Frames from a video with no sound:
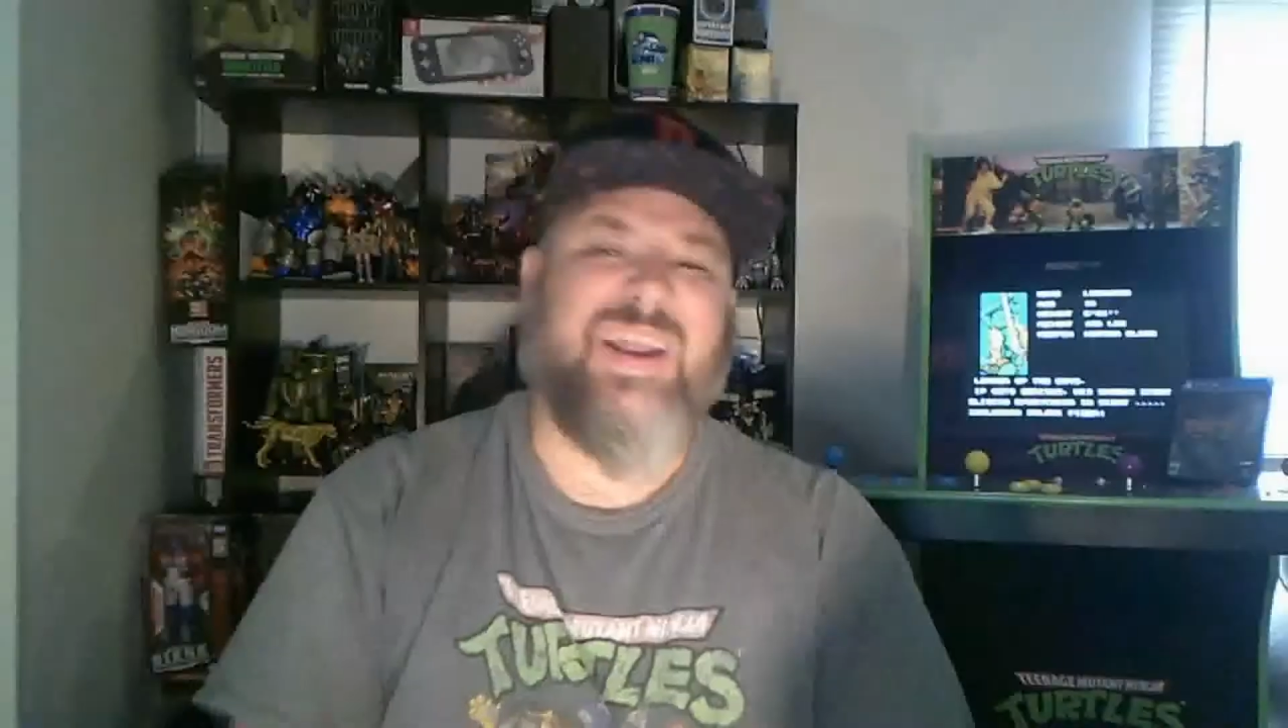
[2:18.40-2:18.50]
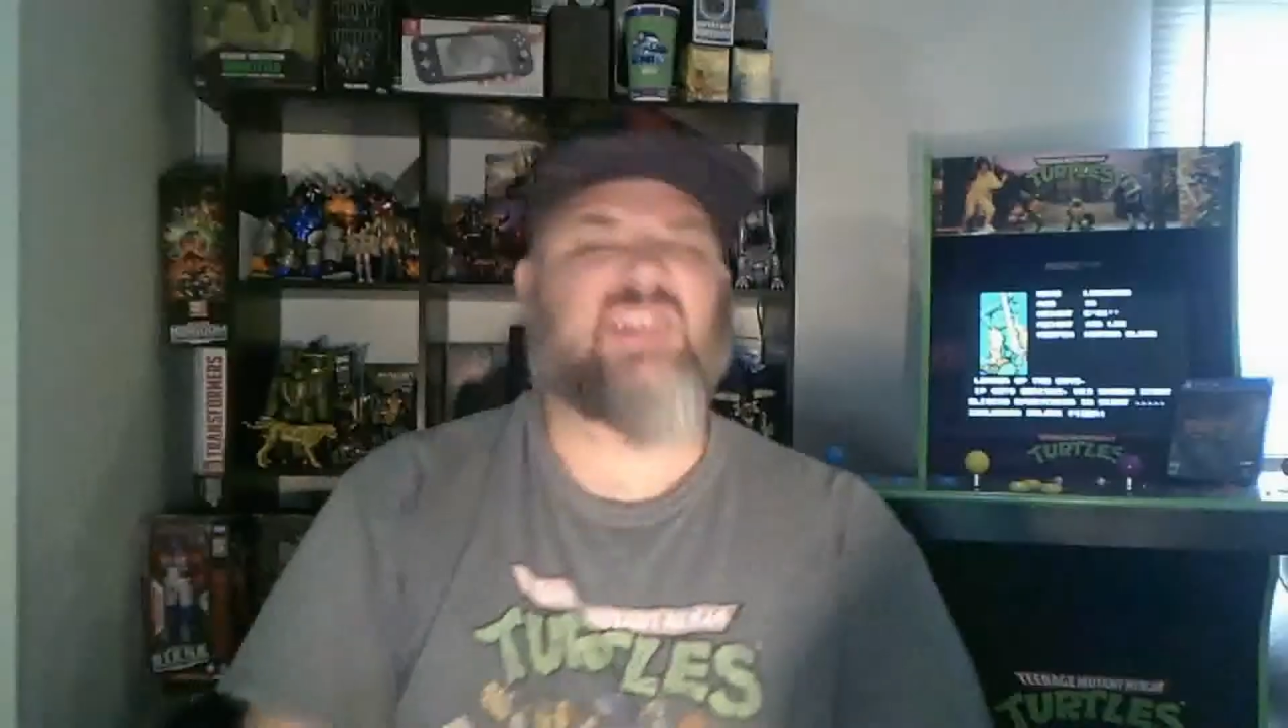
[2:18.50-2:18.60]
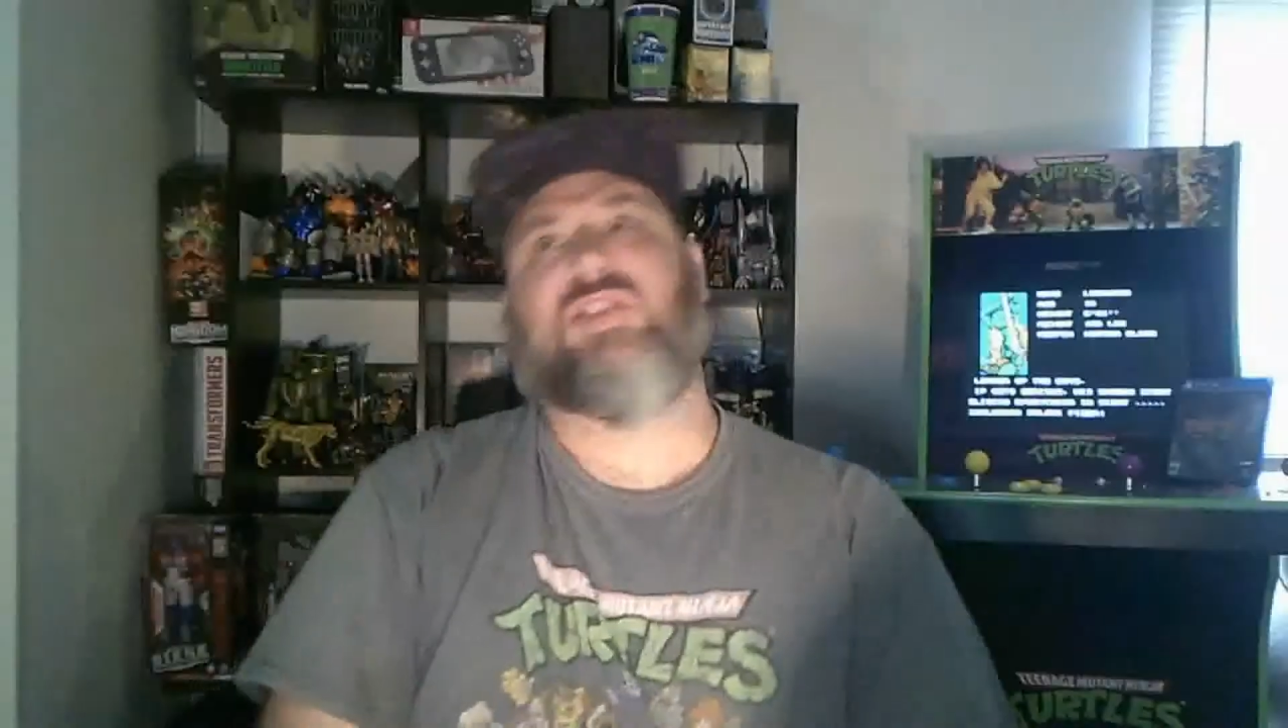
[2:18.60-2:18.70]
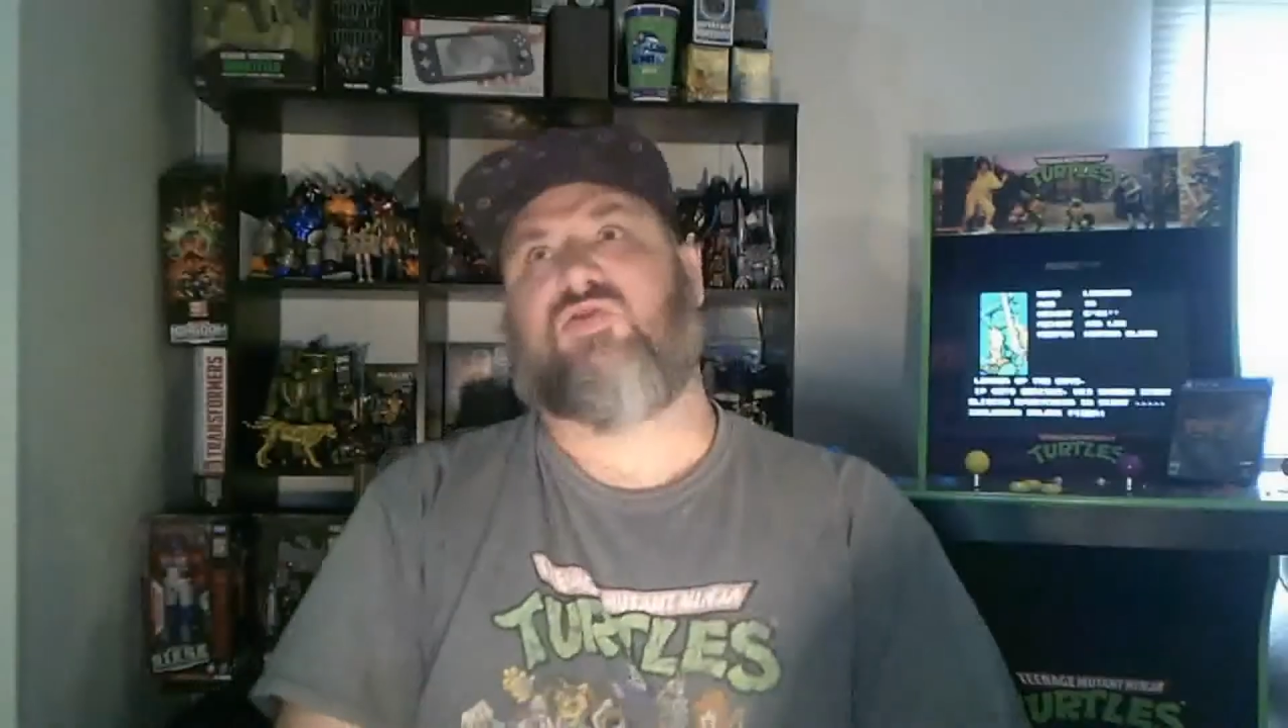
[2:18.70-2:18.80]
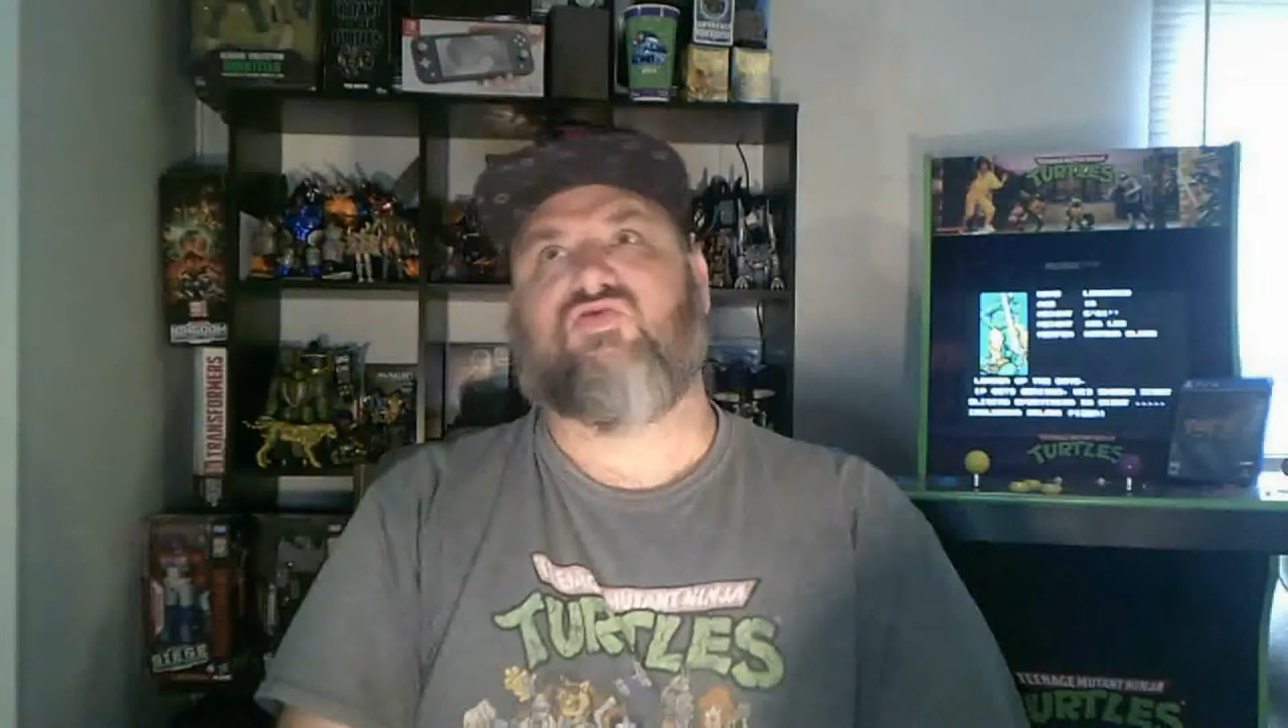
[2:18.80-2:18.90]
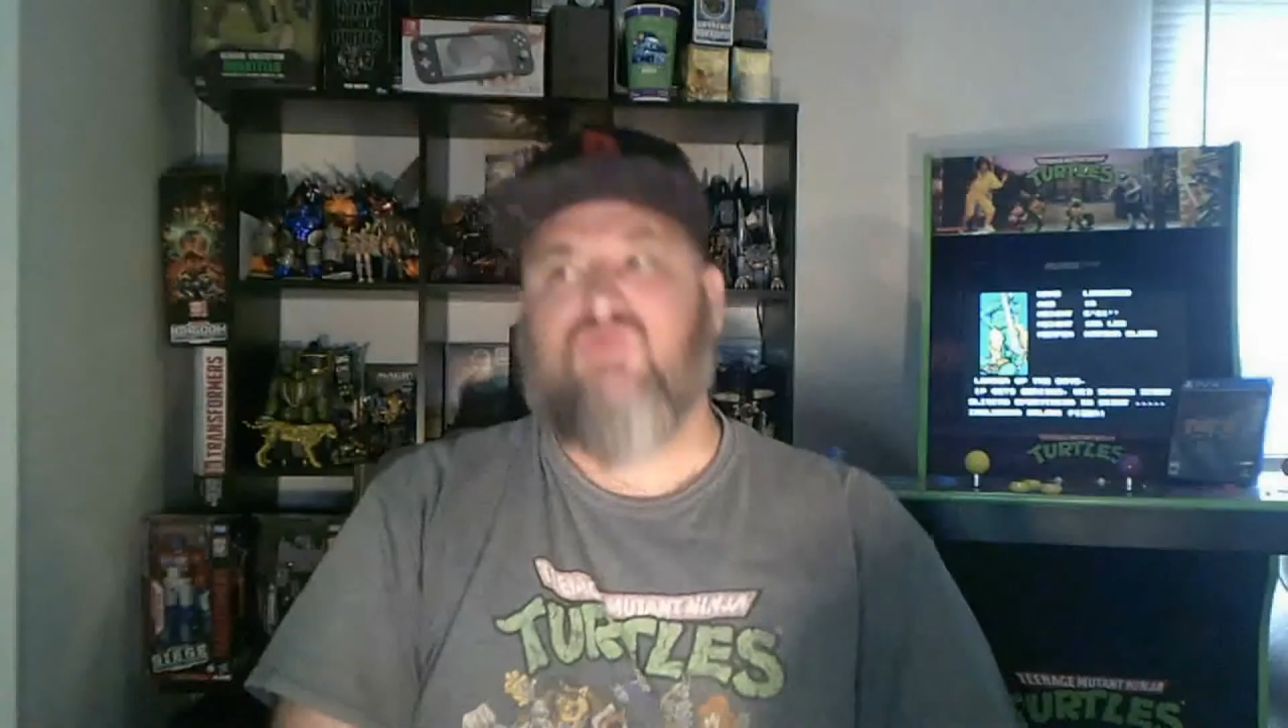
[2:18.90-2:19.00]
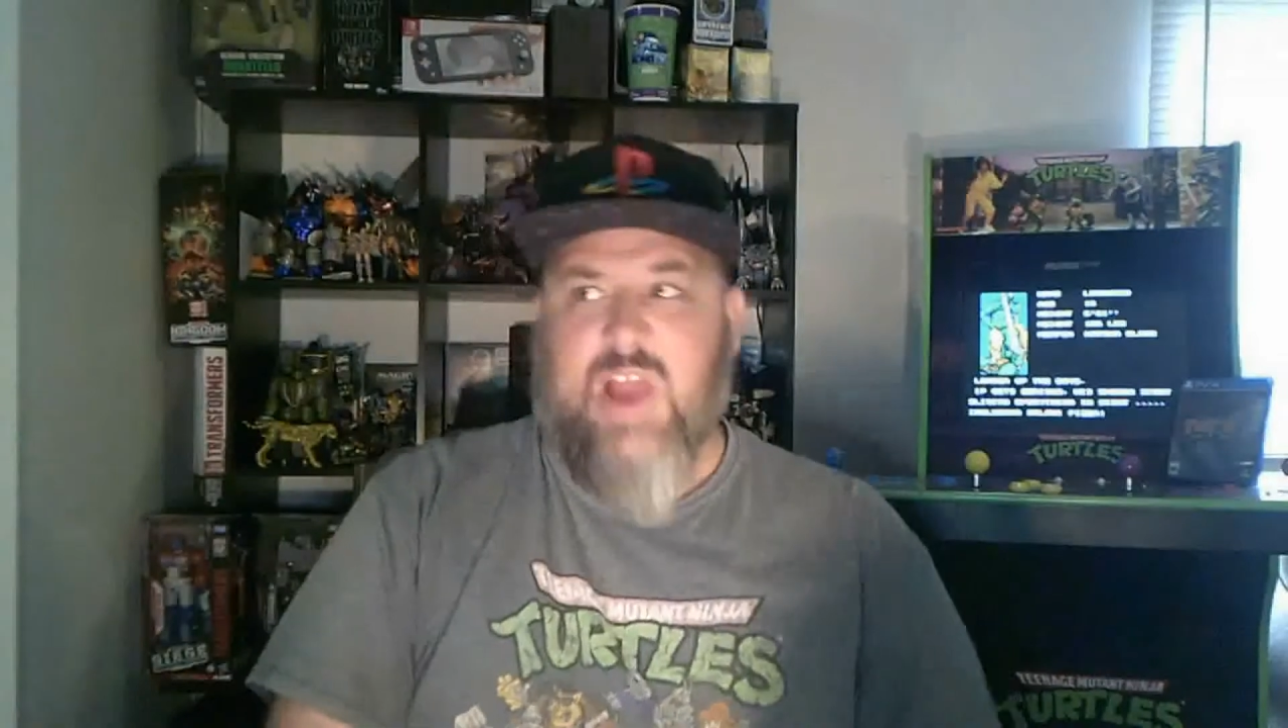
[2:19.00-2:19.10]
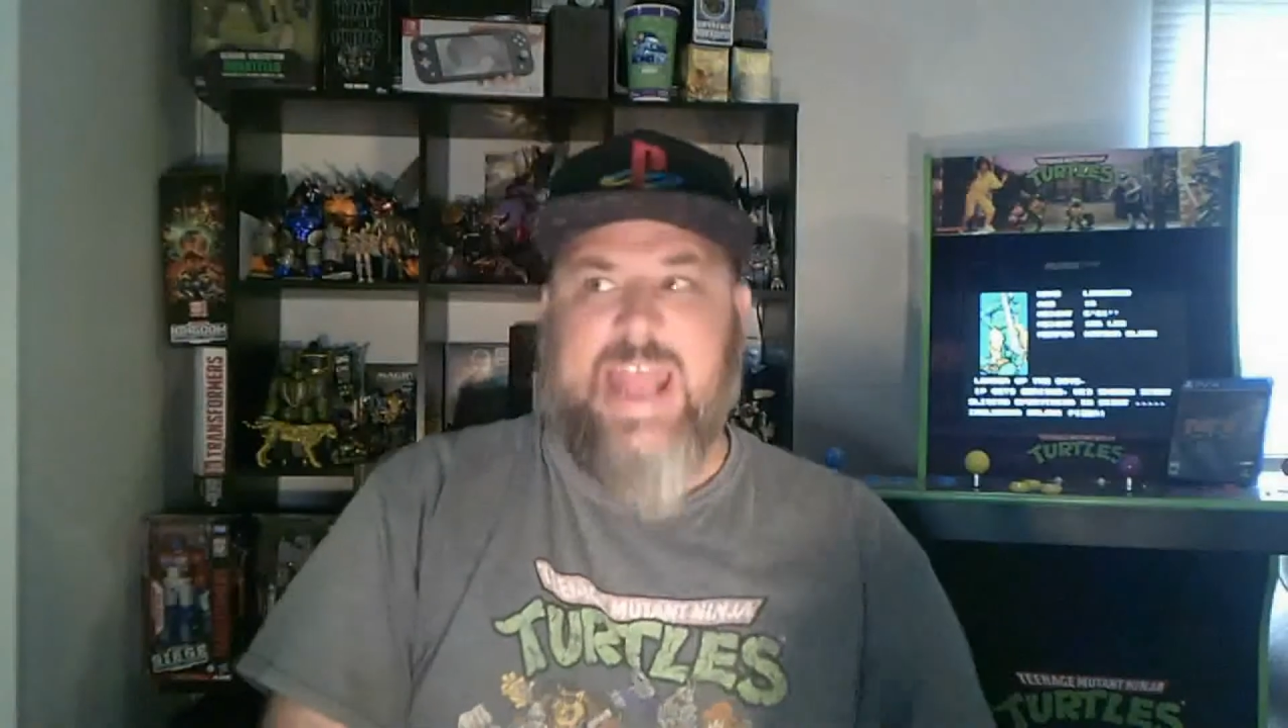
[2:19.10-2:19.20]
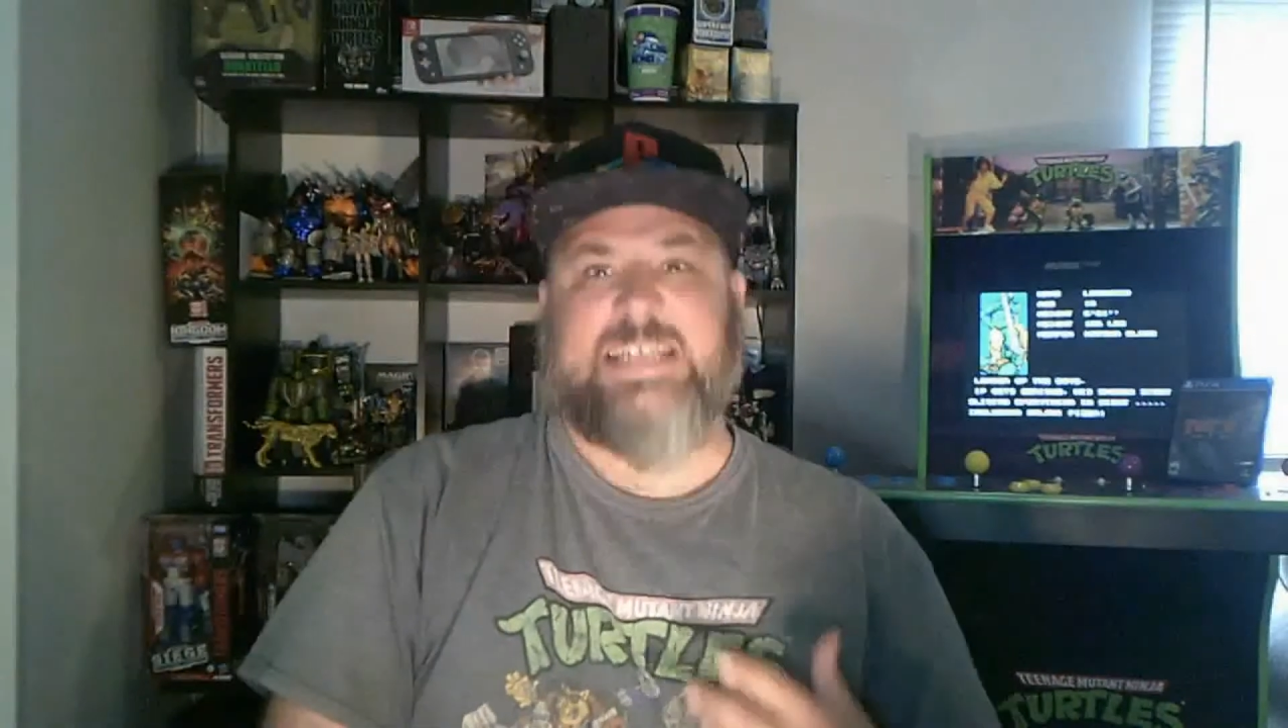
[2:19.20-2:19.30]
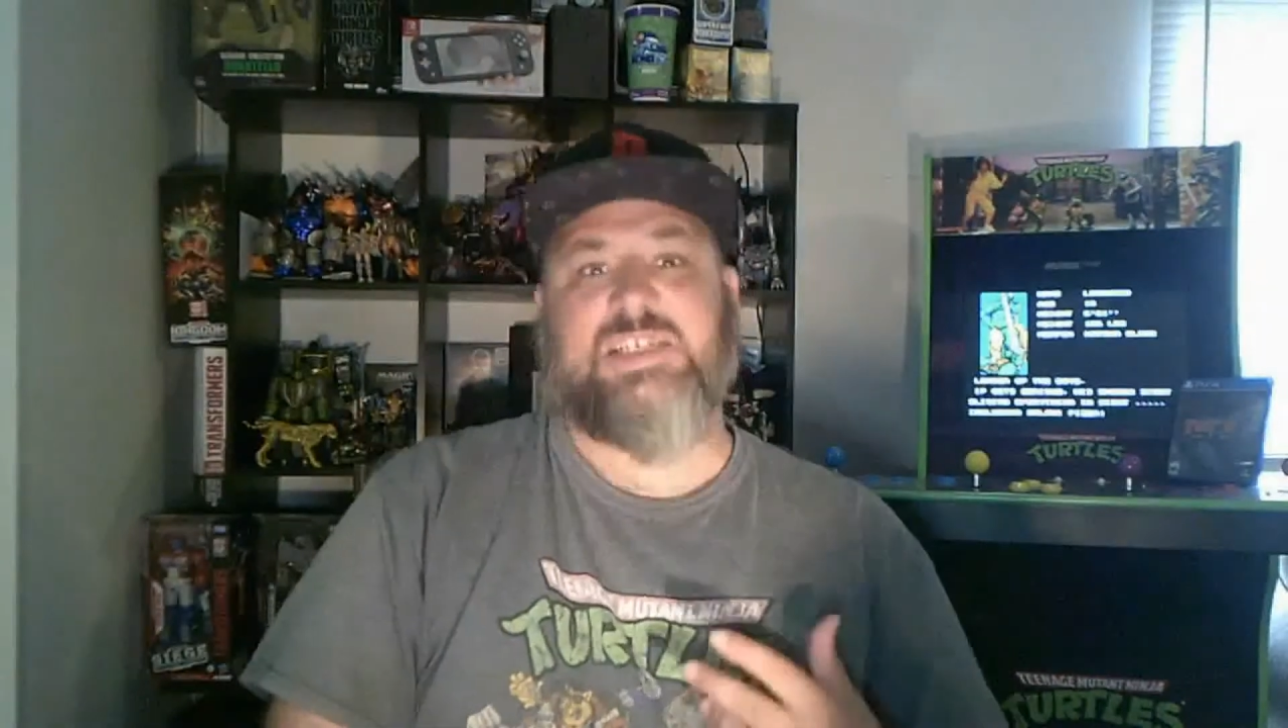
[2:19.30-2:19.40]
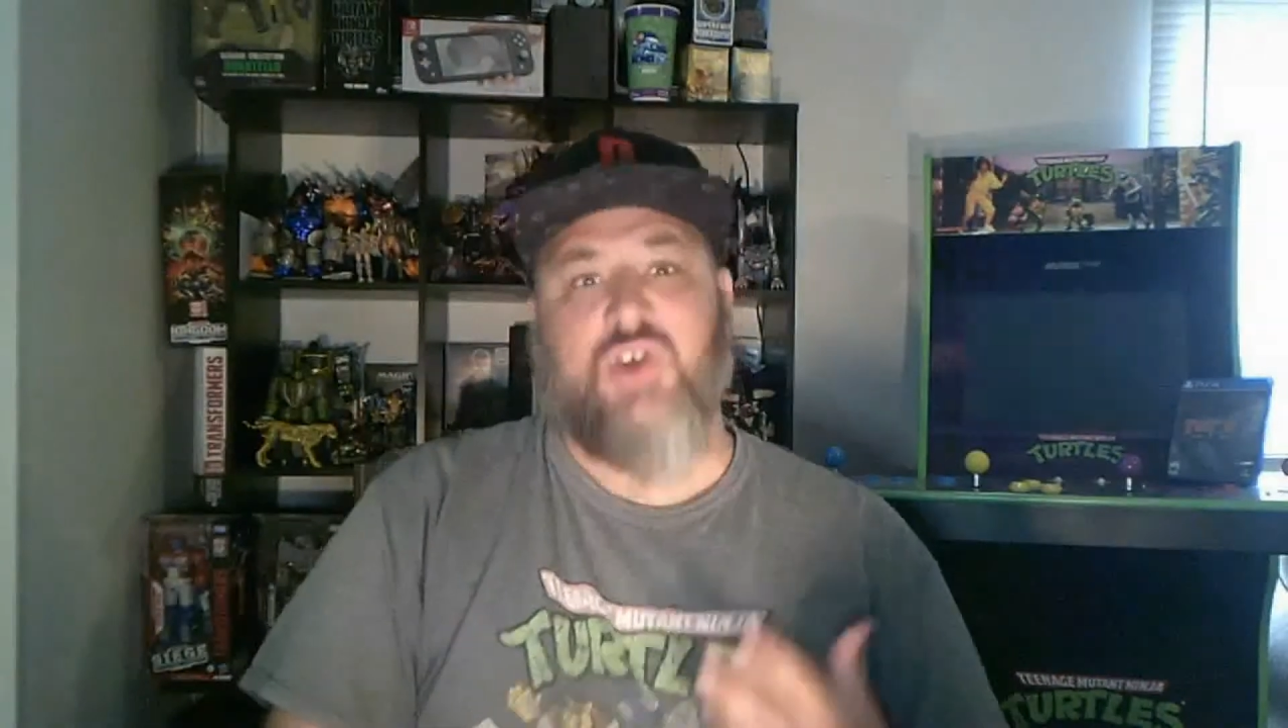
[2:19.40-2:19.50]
a great